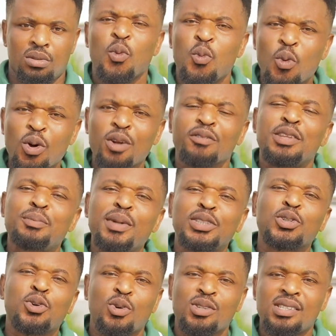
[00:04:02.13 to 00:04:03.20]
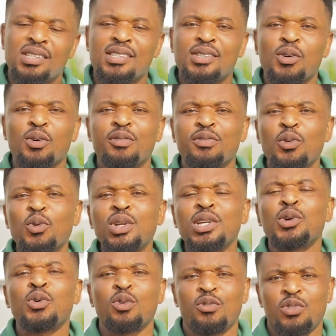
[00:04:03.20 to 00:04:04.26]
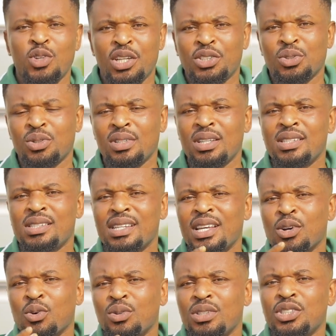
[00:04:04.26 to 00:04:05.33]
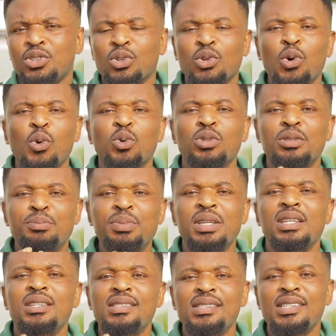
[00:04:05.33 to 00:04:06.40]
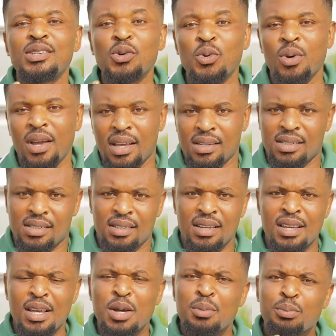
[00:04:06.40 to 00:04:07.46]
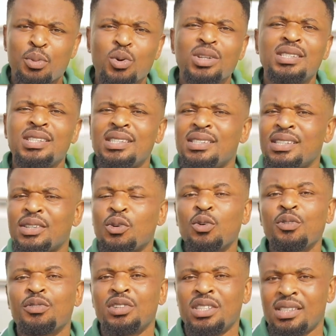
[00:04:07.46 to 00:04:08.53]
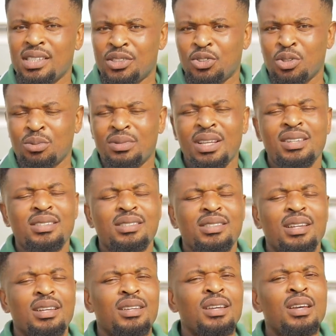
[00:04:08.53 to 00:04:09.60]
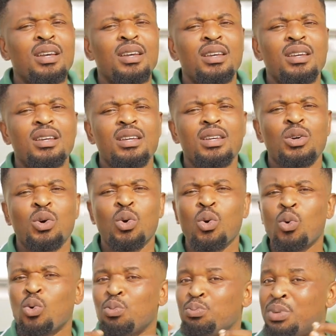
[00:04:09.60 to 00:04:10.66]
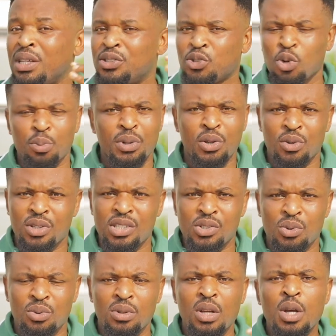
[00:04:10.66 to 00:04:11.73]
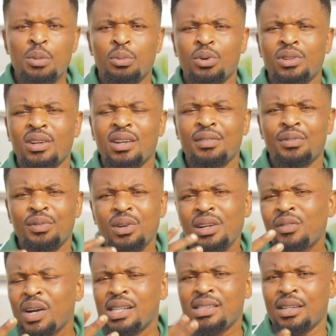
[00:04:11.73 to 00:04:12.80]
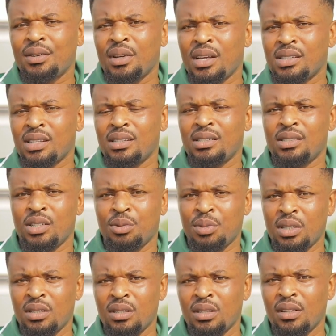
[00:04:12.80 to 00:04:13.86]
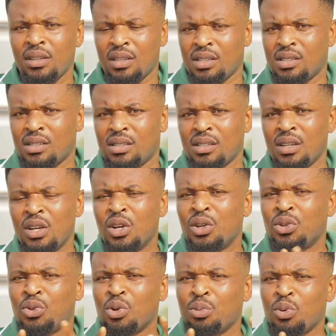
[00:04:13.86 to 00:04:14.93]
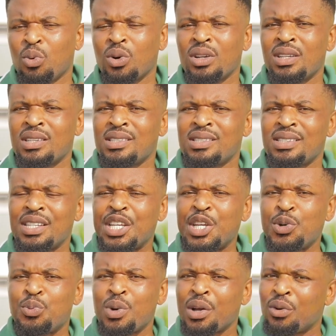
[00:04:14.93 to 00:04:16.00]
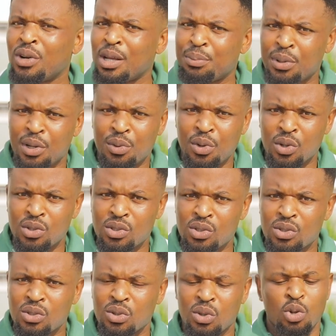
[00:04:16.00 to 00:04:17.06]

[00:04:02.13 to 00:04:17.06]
One of the major causes of oligo-ovulation is a condition called PCOS, polycystic ovary syndrome. That is like a whole big topic on its own, but there are 3 criteria that determine this. Number 1 is irregular periods.